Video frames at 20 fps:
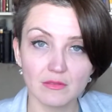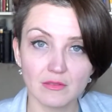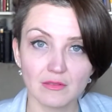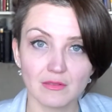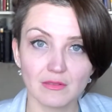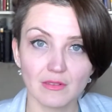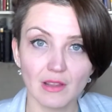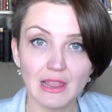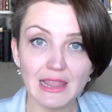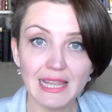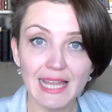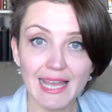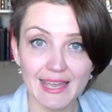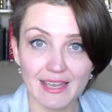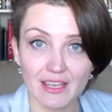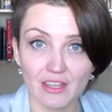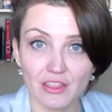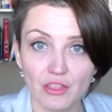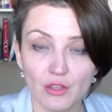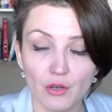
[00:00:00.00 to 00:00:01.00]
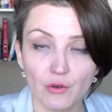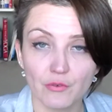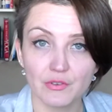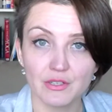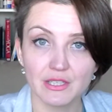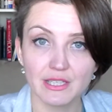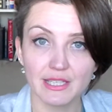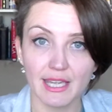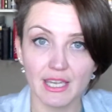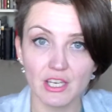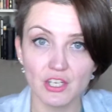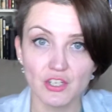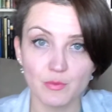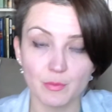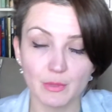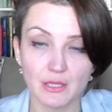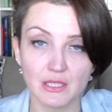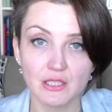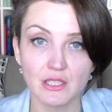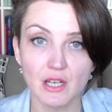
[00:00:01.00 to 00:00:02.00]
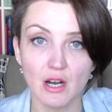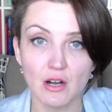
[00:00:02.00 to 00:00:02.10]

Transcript: length of engagement